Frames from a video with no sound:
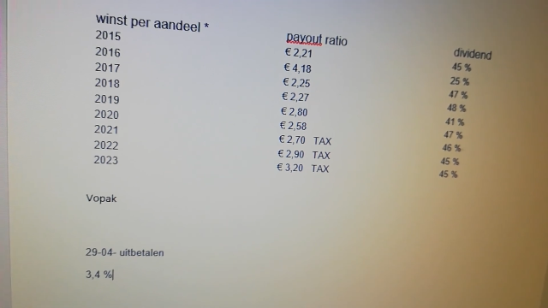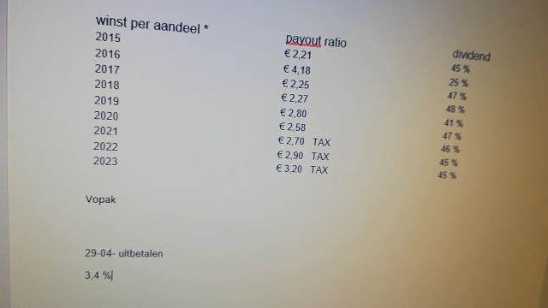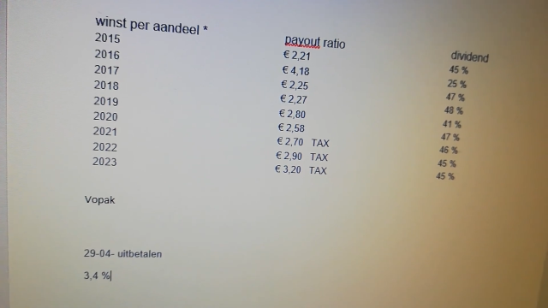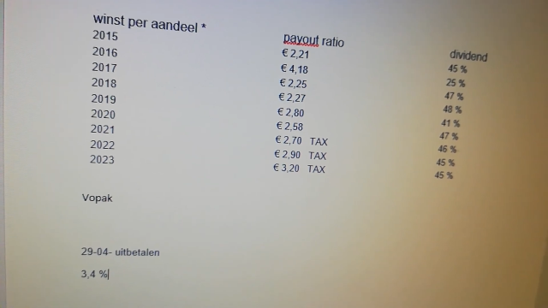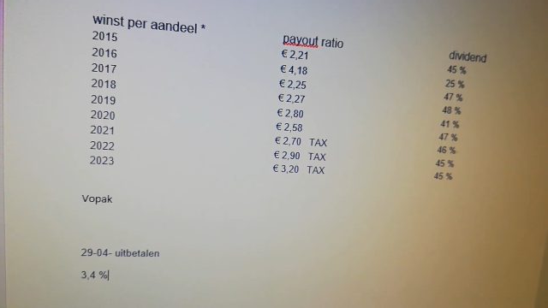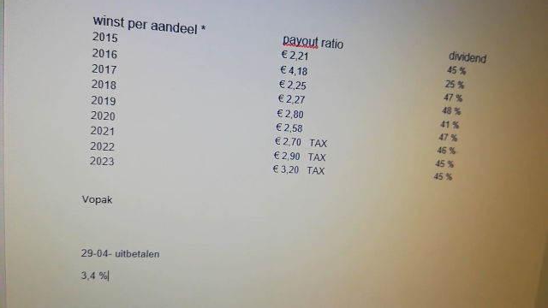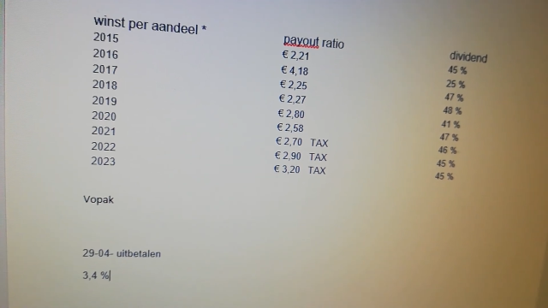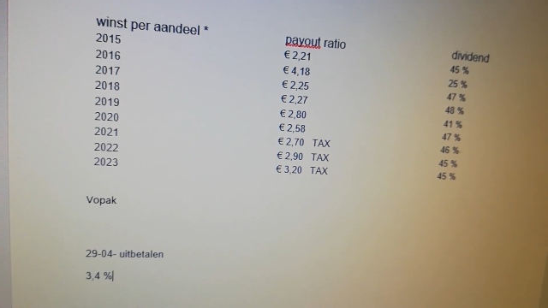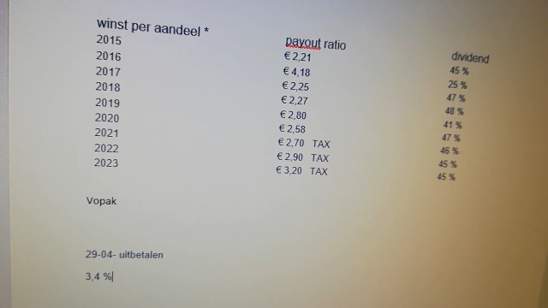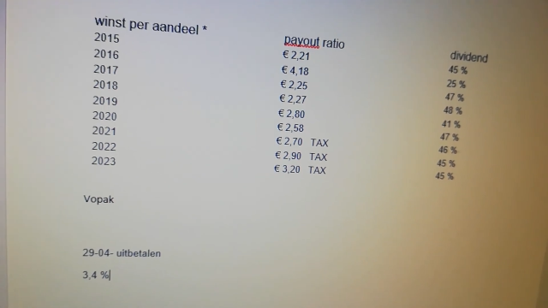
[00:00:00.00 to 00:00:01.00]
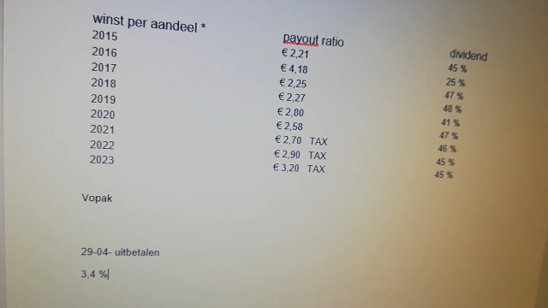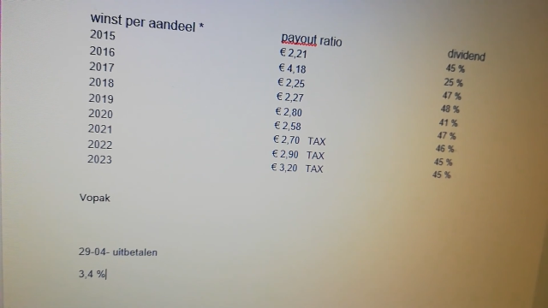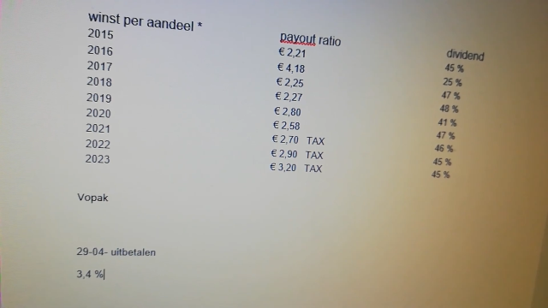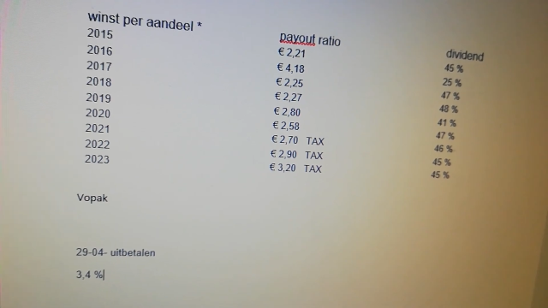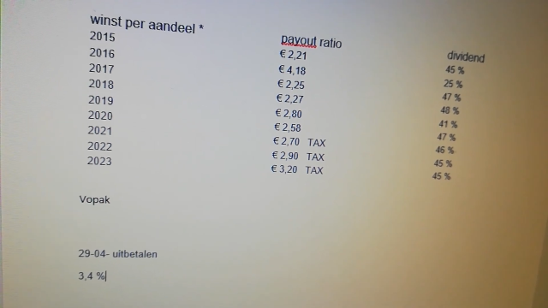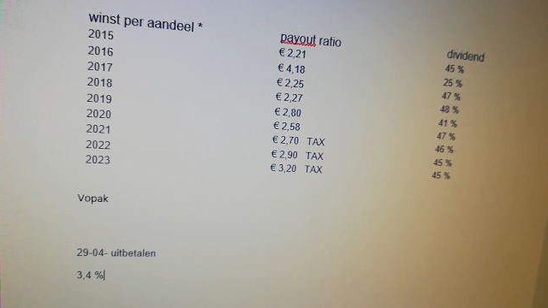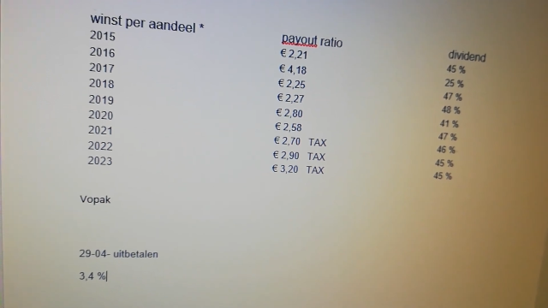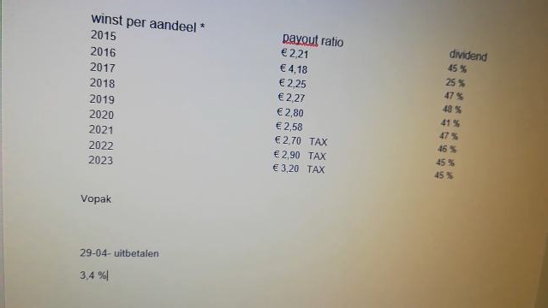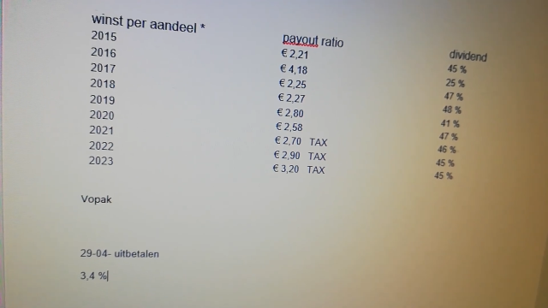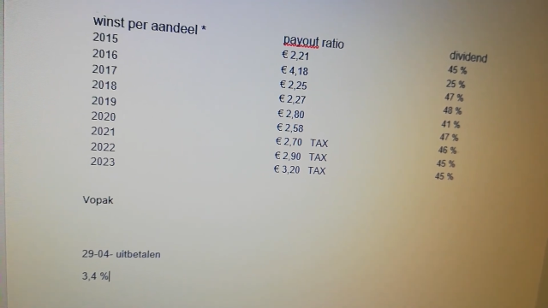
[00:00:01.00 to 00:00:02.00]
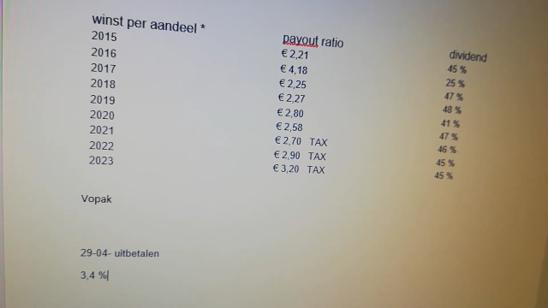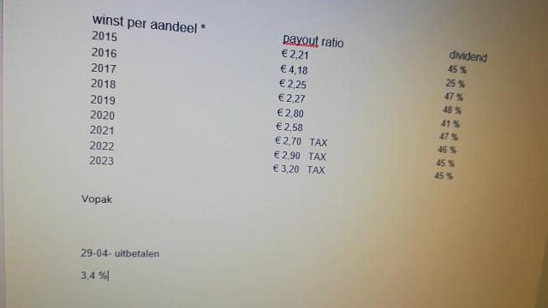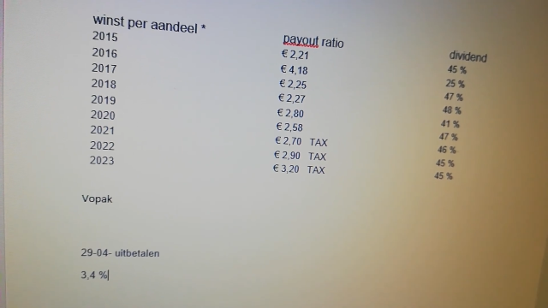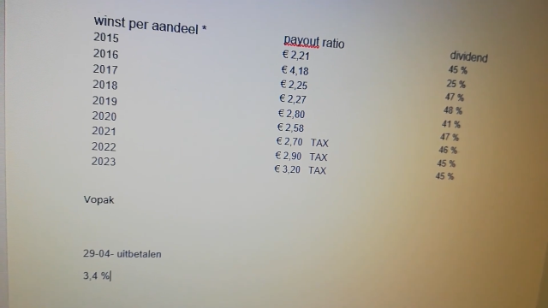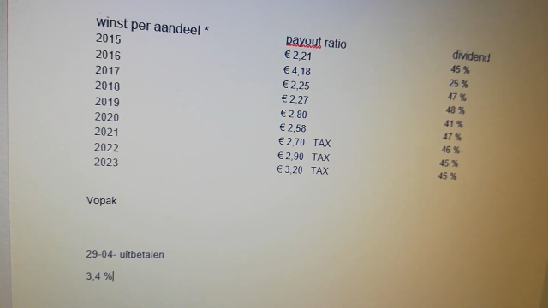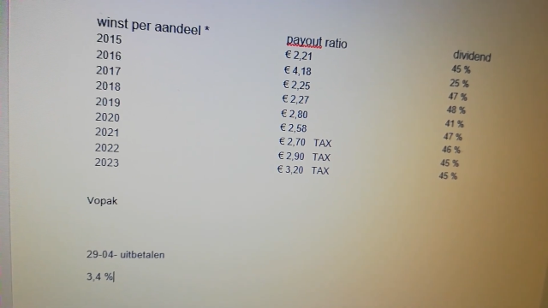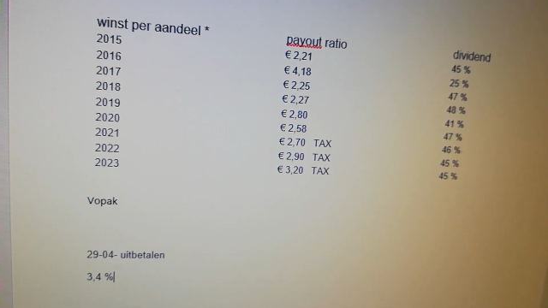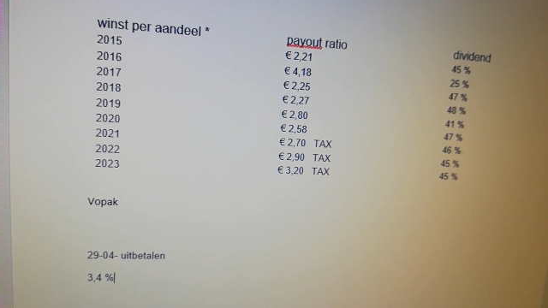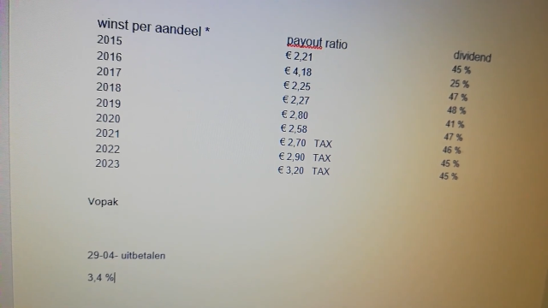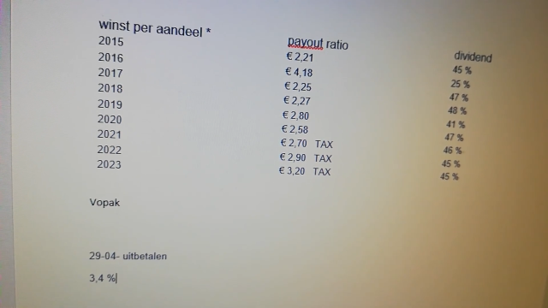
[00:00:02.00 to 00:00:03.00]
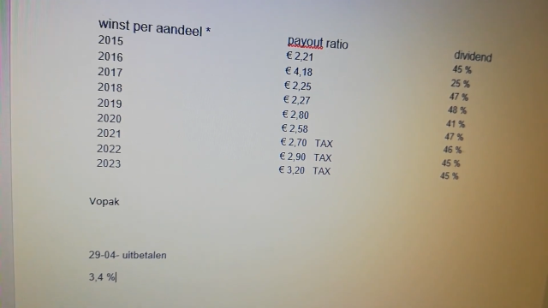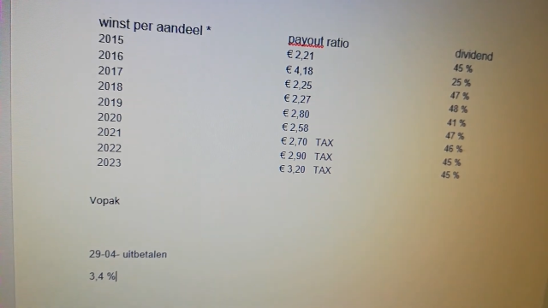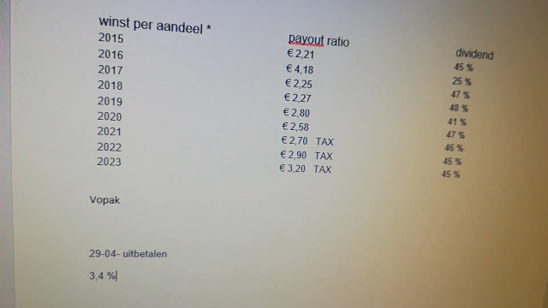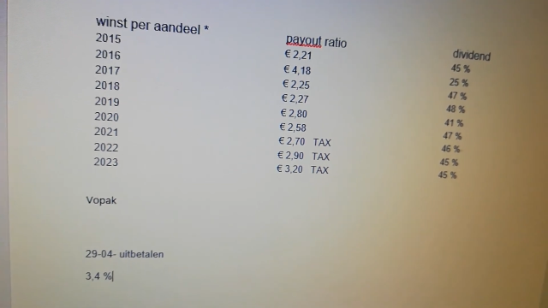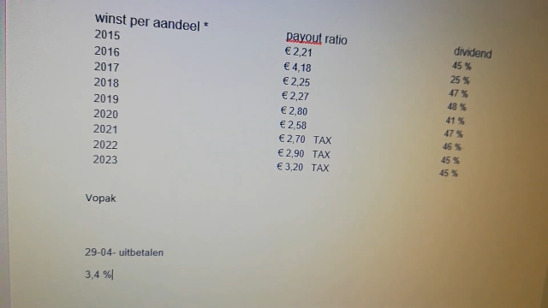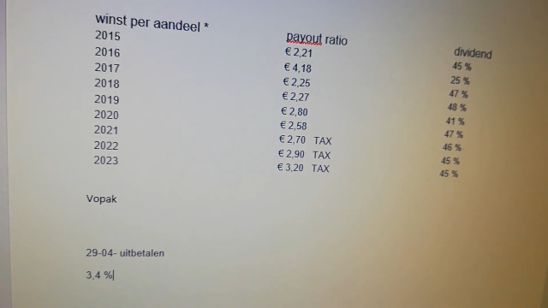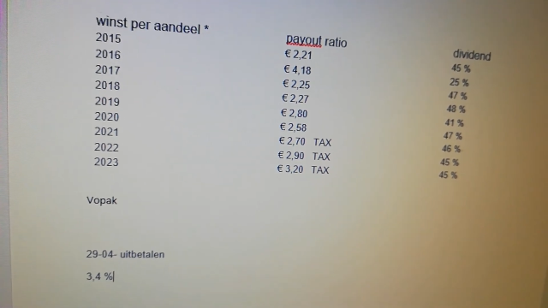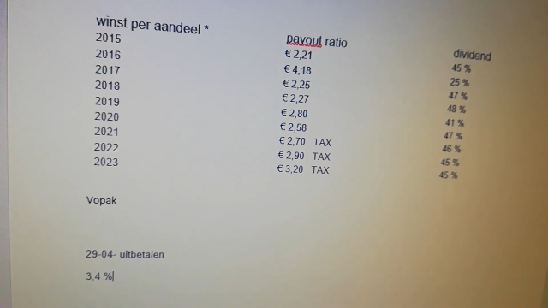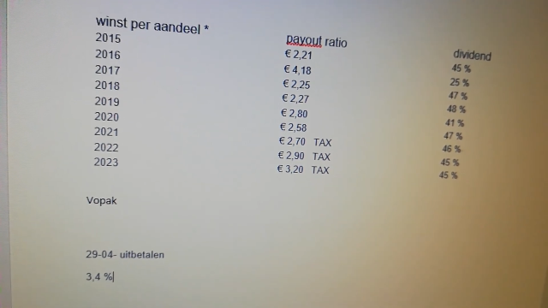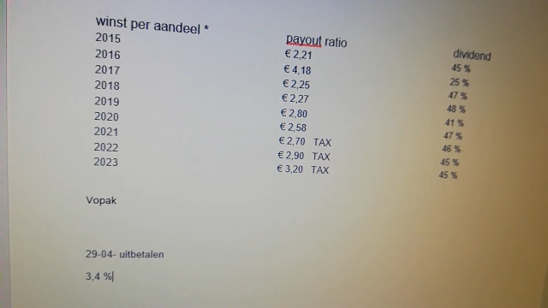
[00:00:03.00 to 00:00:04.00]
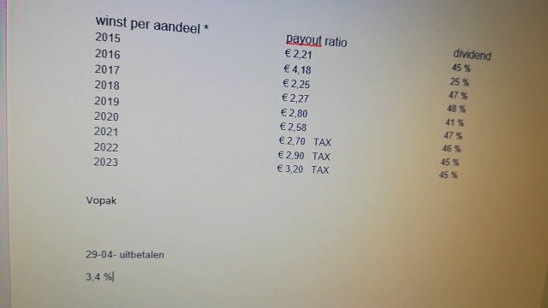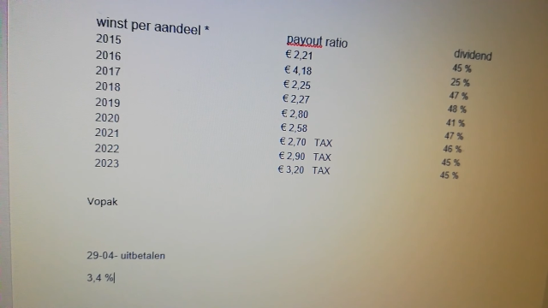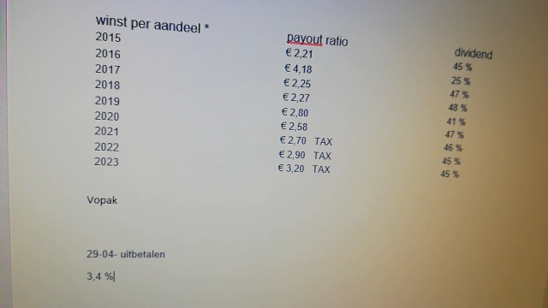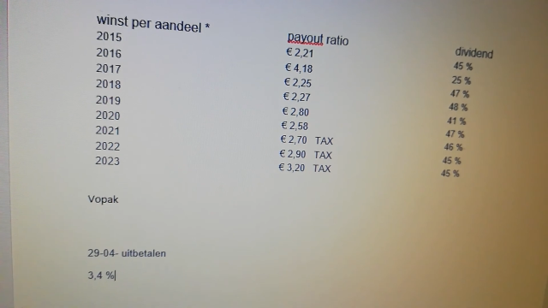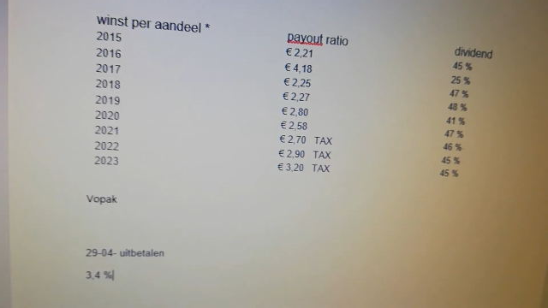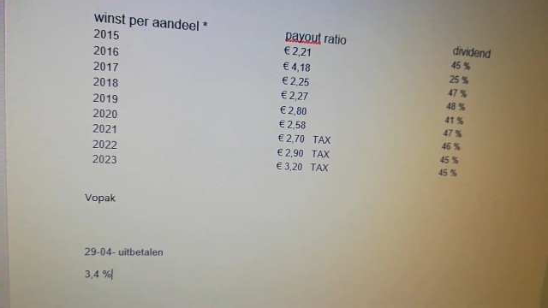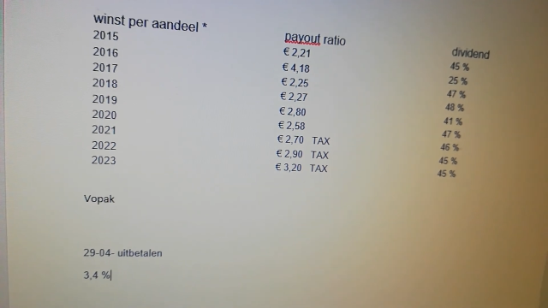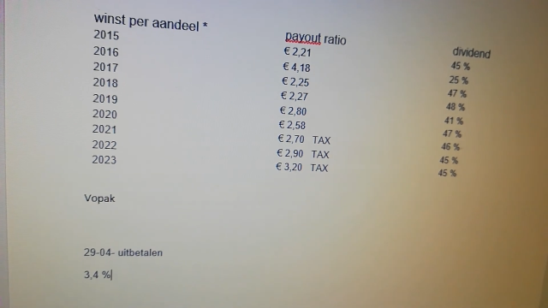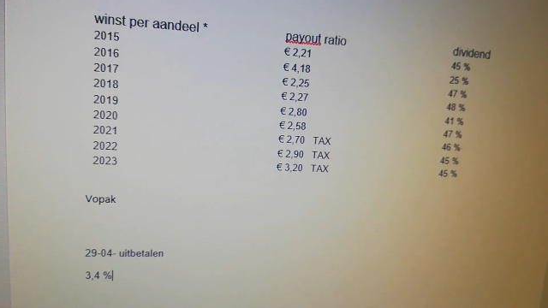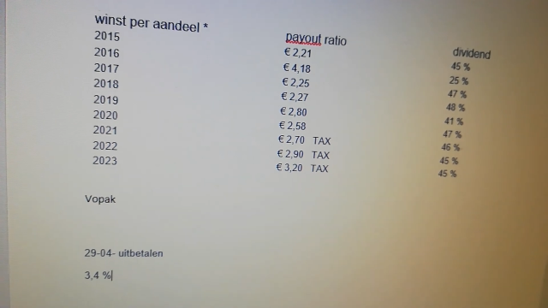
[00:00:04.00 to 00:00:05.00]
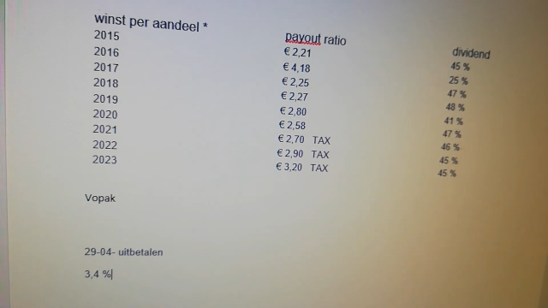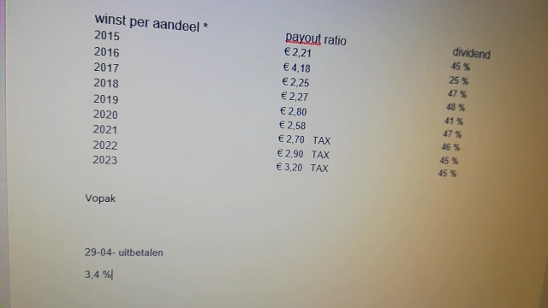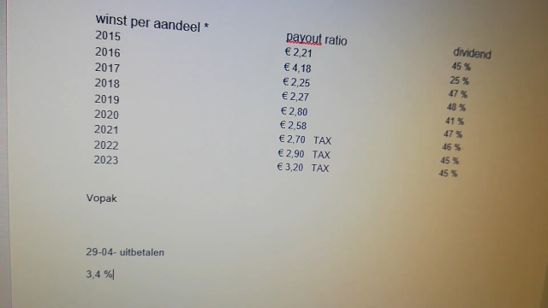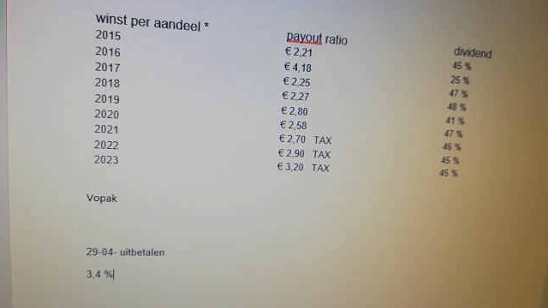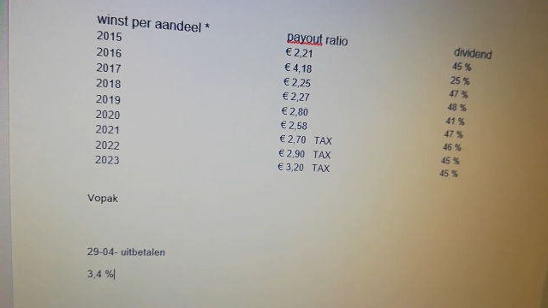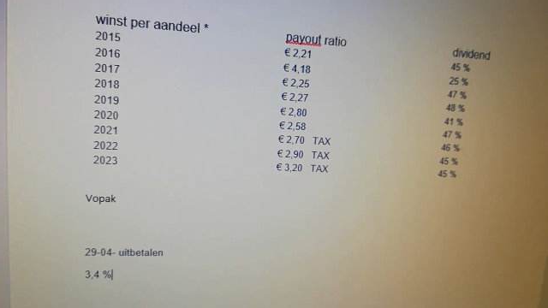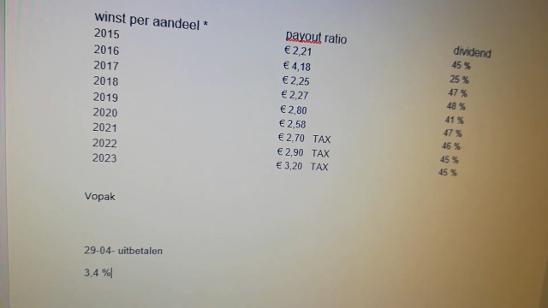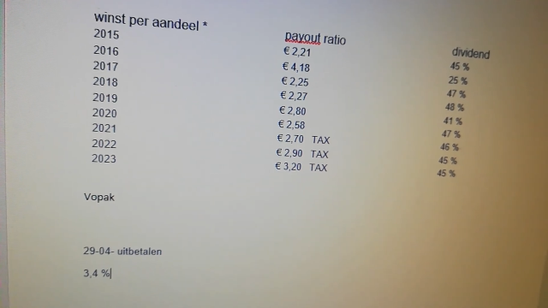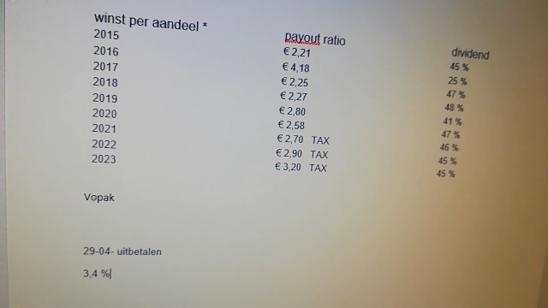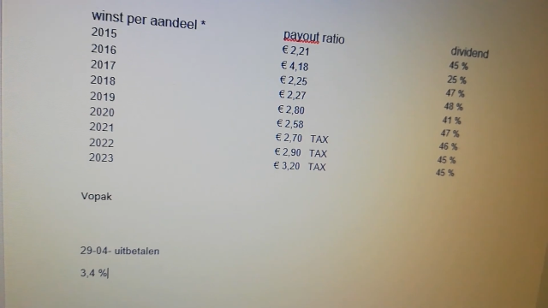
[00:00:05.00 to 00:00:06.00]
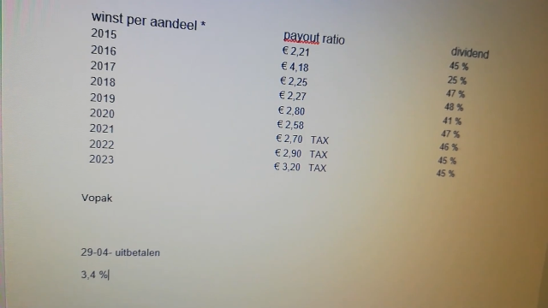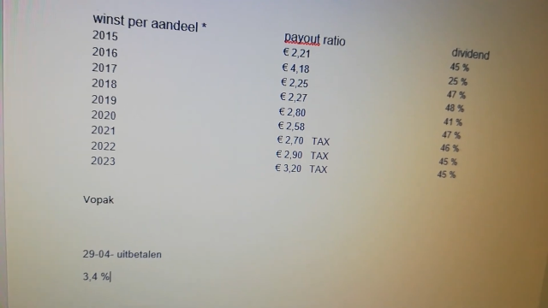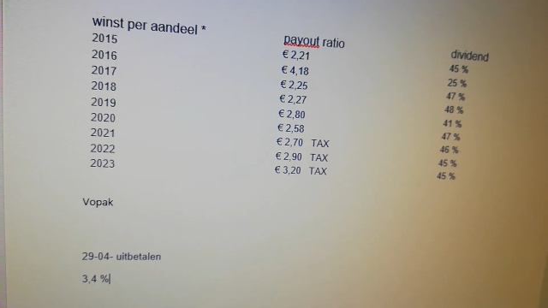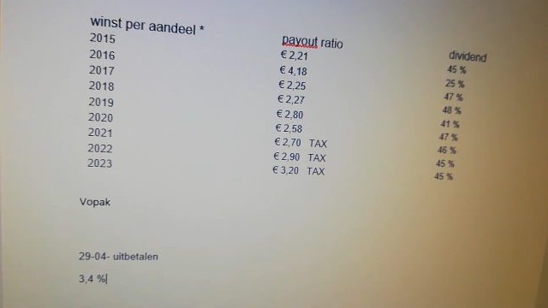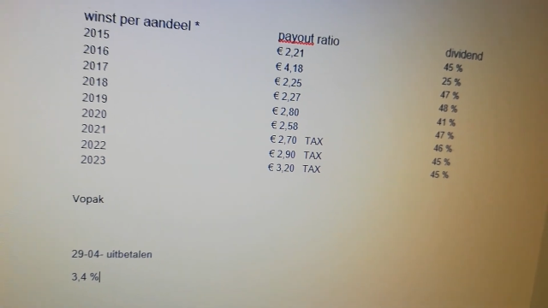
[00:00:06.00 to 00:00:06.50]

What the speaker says: Nobody's mouth can be seen.